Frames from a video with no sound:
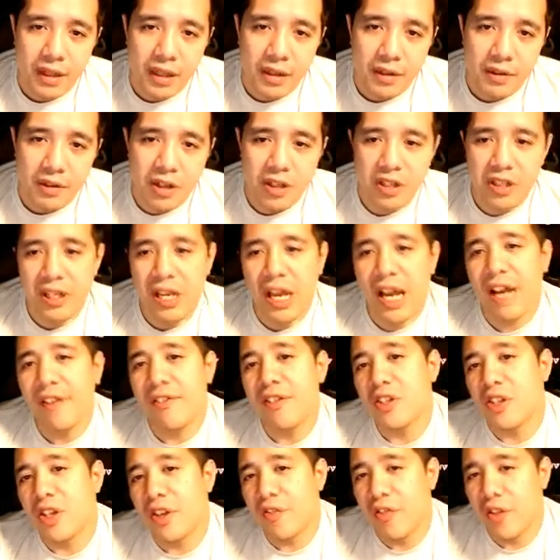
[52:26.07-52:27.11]
Because
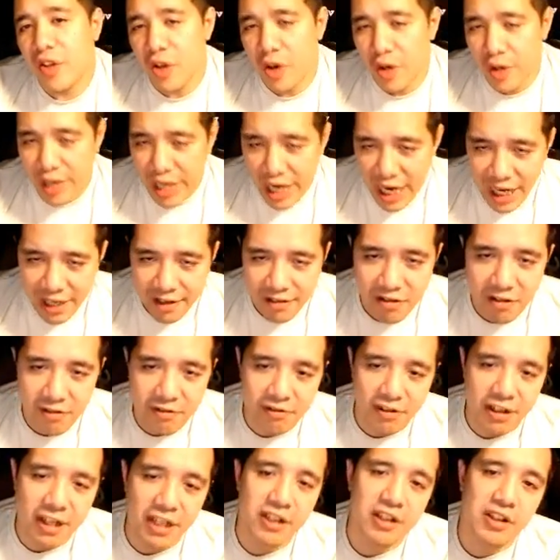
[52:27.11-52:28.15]
obviously, if you're going high crit
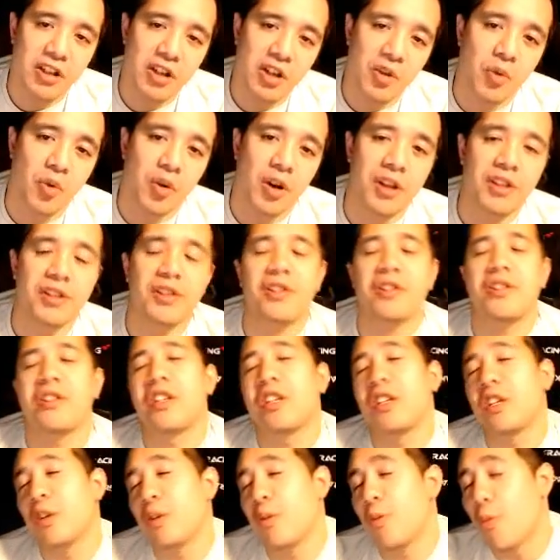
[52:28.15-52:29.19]
rate, you want
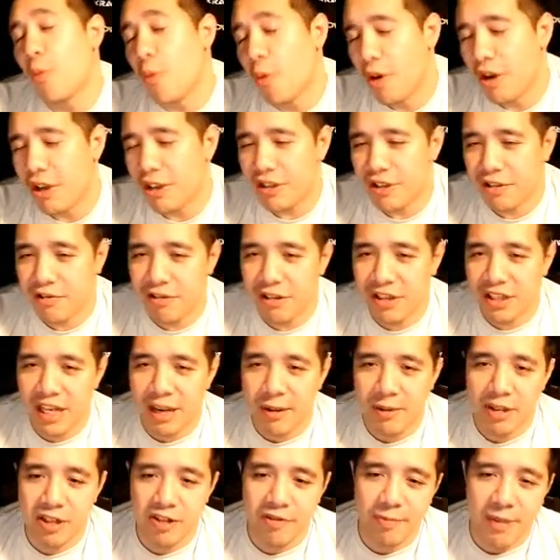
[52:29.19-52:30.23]
the crit
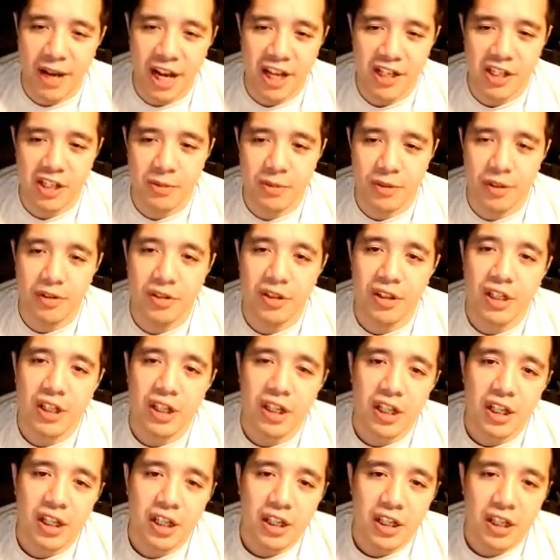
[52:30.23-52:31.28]
damage if possible.
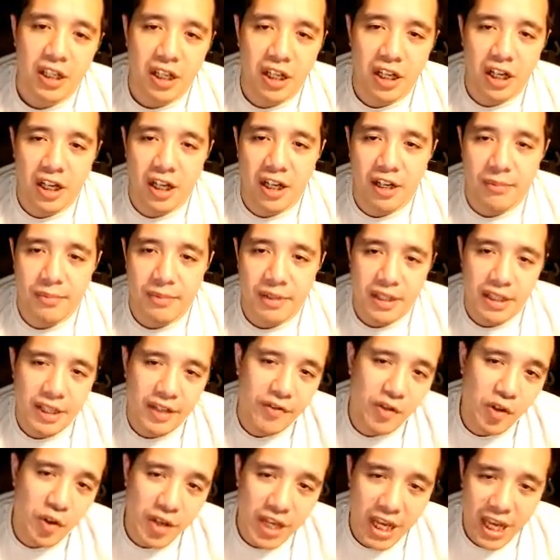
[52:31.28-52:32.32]
If
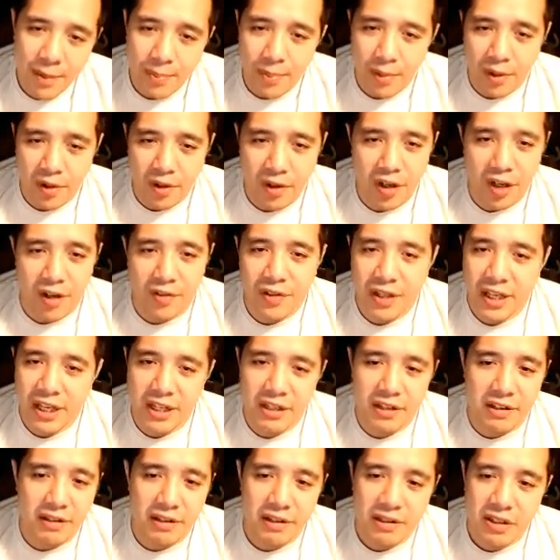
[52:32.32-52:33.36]
you can't pull it off,
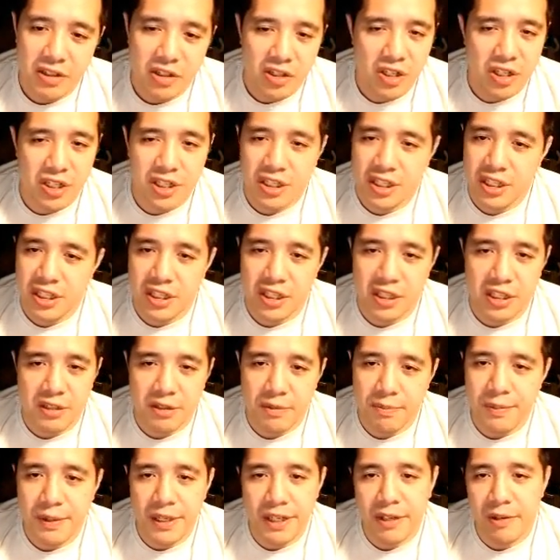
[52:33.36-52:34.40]
then just
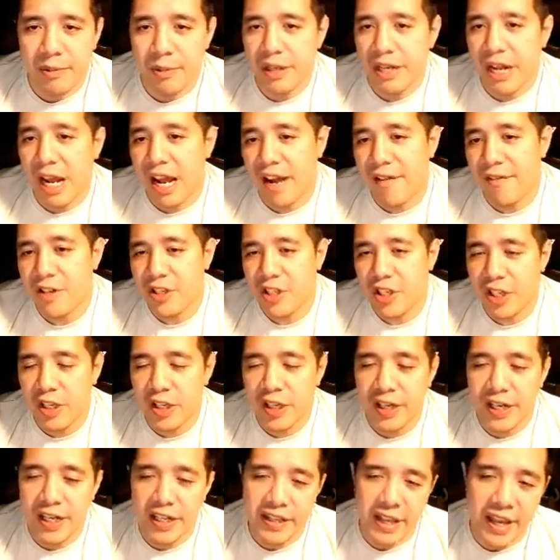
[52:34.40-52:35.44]
be. I mean, obviously, you
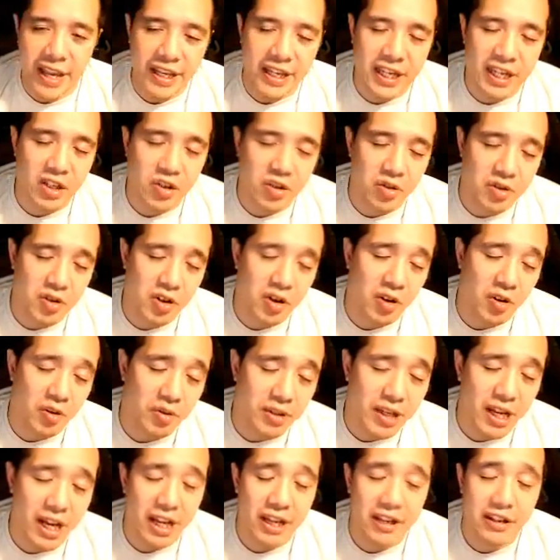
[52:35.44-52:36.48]
need tanky too, so you don't
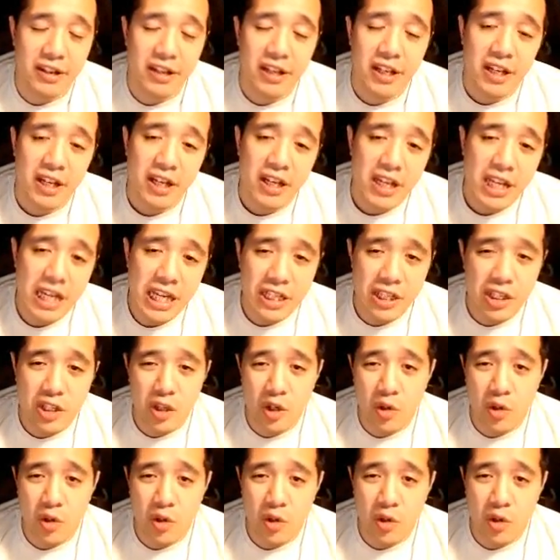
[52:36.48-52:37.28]
die. It's do you